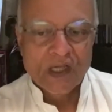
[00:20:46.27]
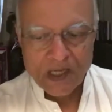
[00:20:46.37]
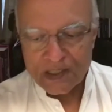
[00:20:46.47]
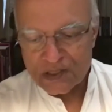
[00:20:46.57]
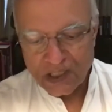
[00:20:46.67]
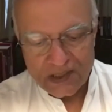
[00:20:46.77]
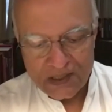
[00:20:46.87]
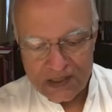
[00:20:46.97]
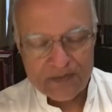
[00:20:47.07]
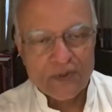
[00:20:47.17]
And China
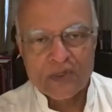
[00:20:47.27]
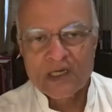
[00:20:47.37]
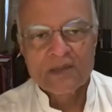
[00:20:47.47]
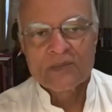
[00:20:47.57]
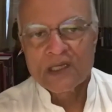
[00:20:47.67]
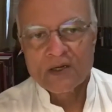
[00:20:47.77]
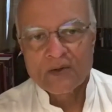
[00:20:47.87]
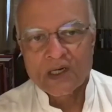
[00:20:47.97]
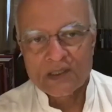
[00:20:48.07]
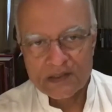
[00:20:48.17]
has proclaimed now
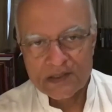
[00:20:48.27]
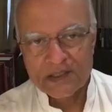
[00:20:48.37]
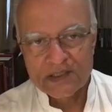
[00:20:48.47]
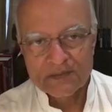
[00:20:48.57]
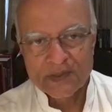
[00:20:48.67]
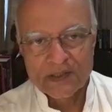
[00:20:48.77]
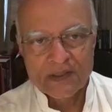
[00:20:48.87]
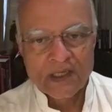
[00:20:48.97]
under Xi Jinping